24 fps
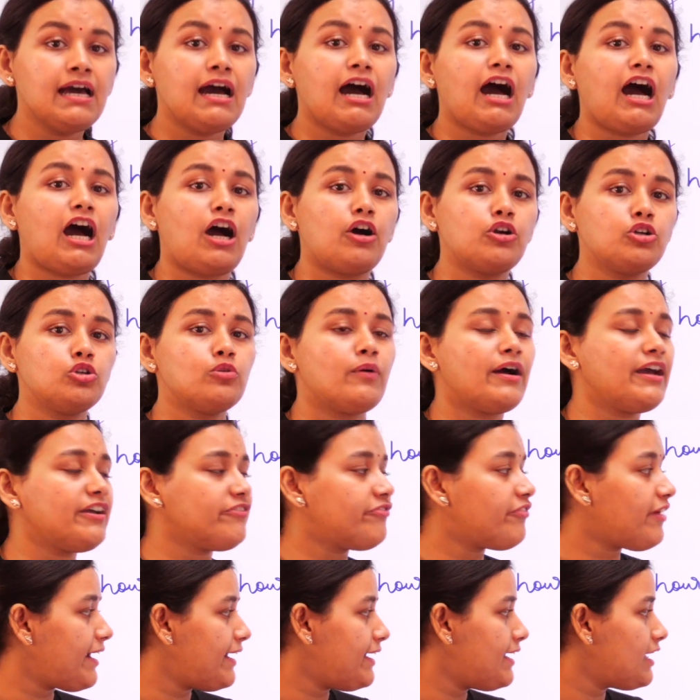How do I
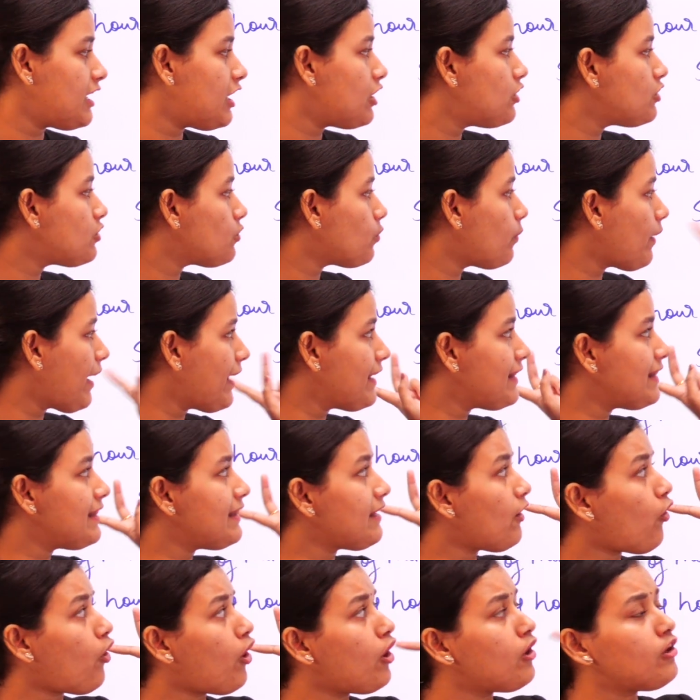find out
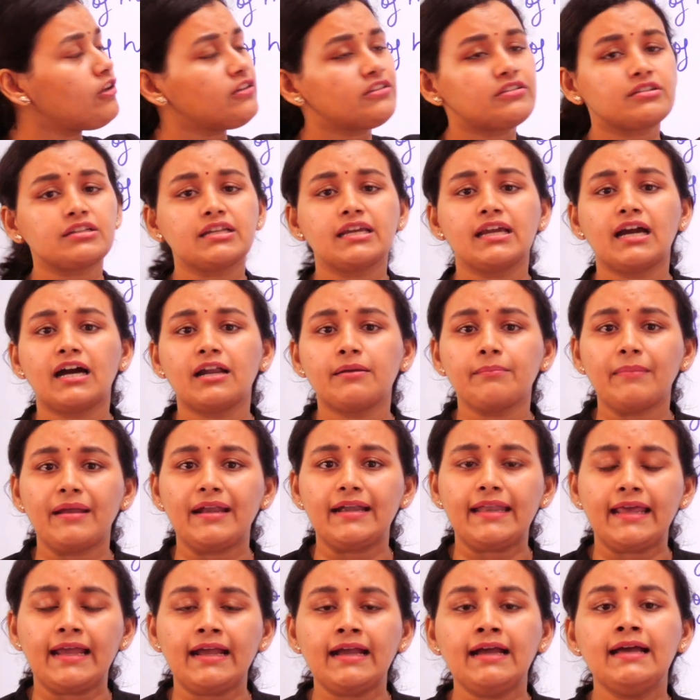when all three are
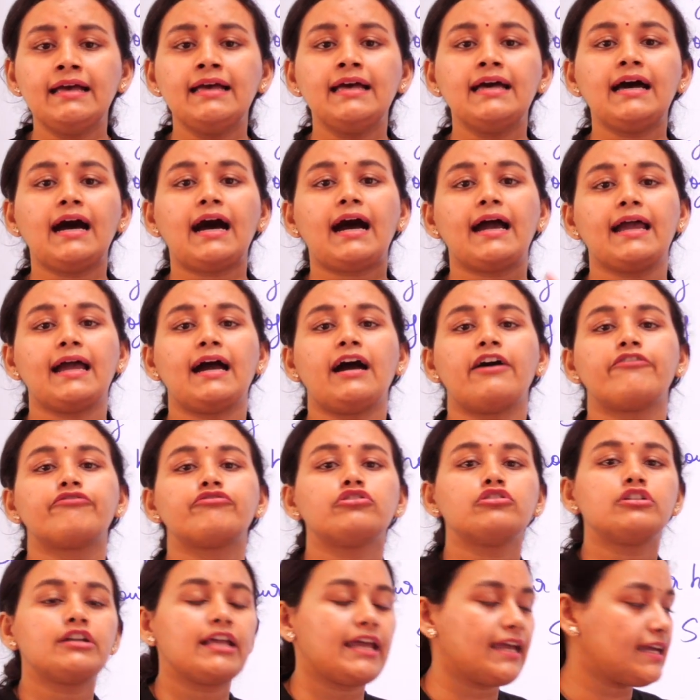meeting? I have
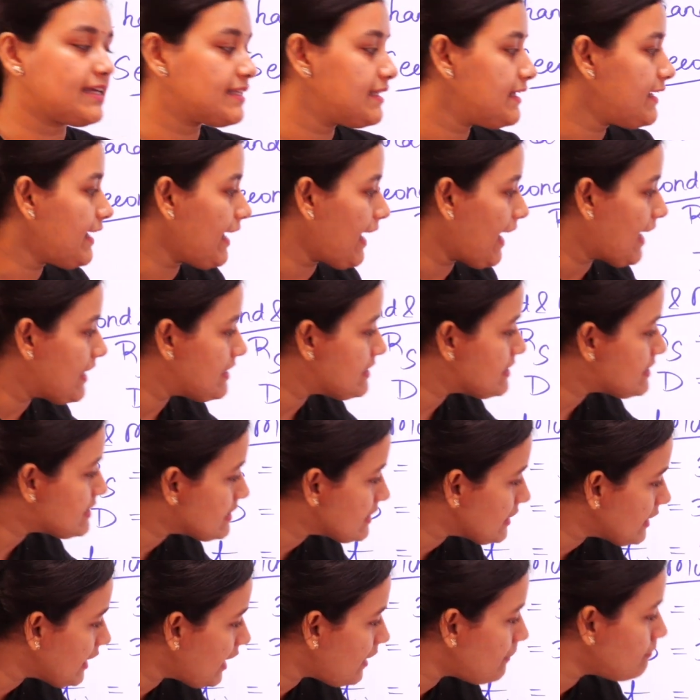to take the
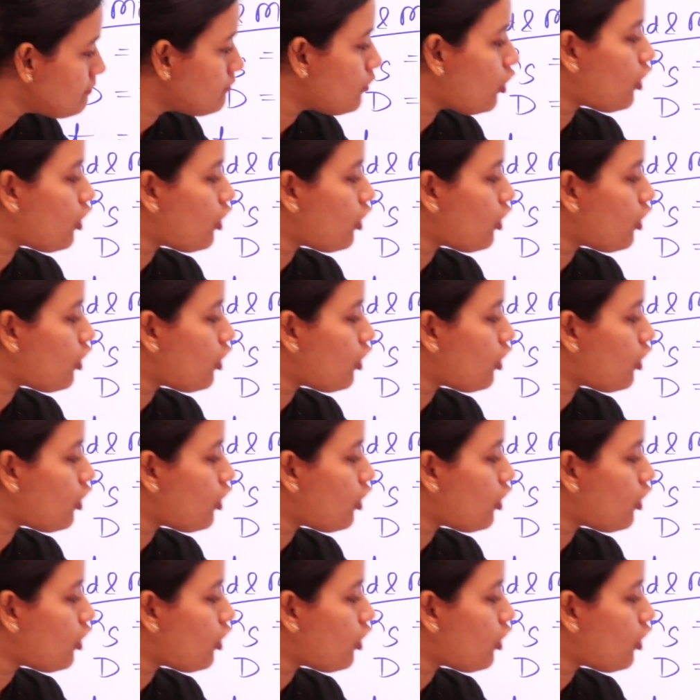LCM